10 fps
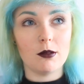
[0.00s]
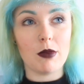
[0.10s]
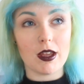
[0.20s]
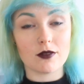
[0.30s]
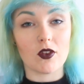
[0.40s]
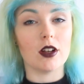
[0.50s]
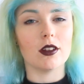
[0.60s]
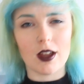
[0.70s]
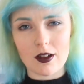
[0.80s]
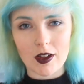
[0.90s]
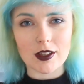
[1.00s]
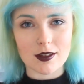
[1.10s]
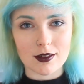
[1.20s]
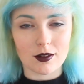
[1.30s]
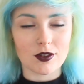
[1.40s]
best friend that I've had
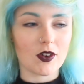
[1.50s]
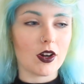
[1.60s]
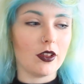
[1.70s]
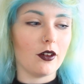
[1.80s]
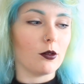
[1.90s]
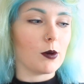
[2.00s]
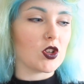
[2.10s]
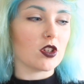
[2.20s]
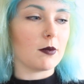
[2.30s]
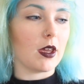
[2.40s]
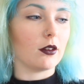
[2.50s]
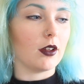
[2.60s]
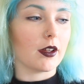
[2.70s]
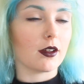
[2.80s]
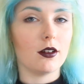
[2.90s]
since I was very little by just being
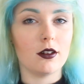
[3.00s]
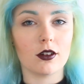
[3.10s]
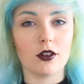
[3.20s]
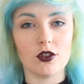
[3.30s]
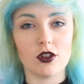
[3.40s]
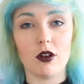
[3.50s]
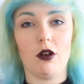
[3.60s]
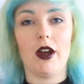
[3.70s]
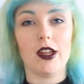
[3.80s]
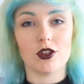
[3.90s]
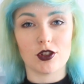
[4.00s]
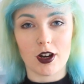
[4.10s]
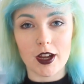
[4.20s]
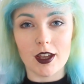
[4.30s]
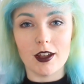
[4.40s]
like, because you know I ain't
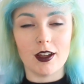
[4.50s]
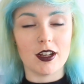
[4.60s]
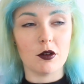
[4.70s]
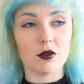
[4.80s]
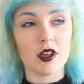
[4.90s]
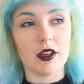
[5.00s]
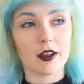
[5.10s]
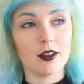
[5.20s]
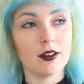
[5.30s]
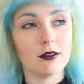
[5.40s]
straight. And he was like,